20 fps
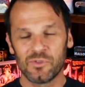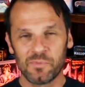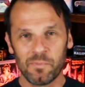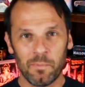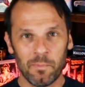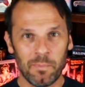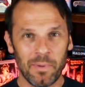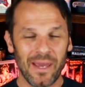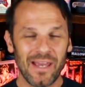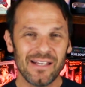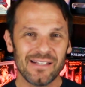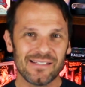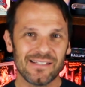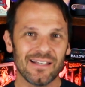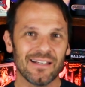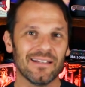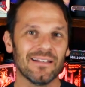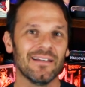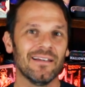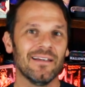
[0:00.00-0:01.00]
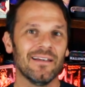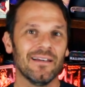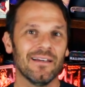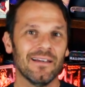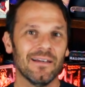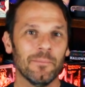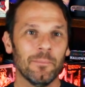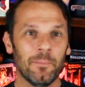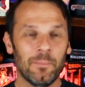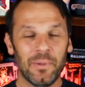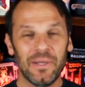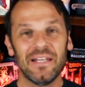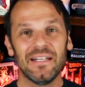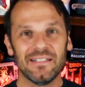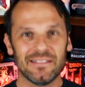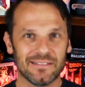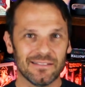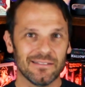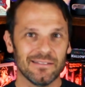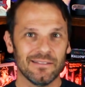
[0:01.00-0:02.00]
the most basic
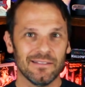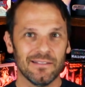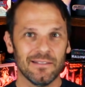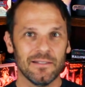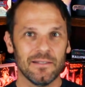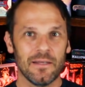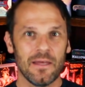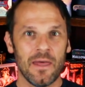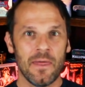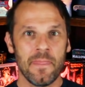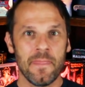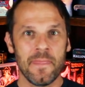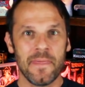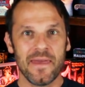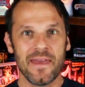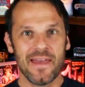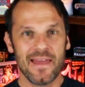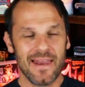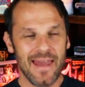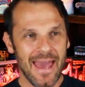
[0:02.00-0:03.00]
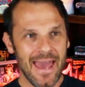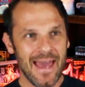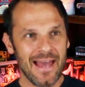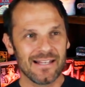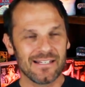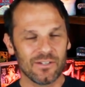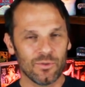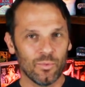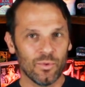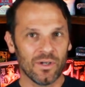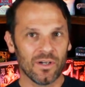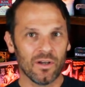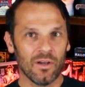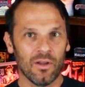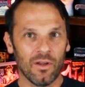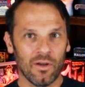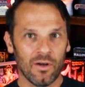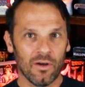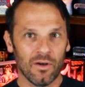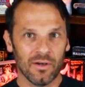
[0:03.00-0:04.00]
beat and then as it went
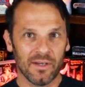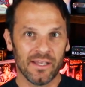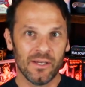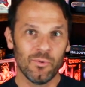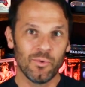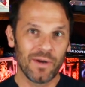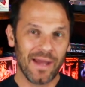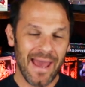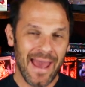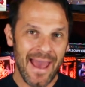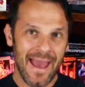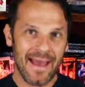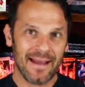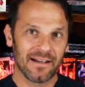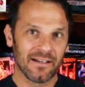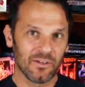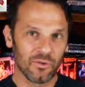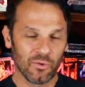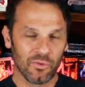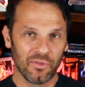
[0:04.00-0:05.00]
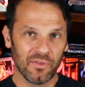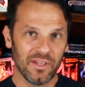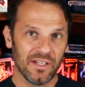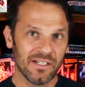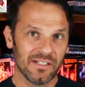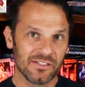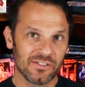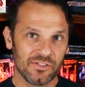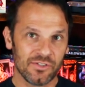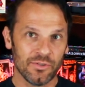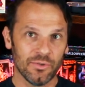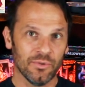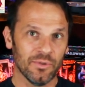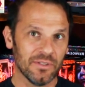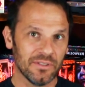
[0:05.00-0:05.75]
along, he would add little things to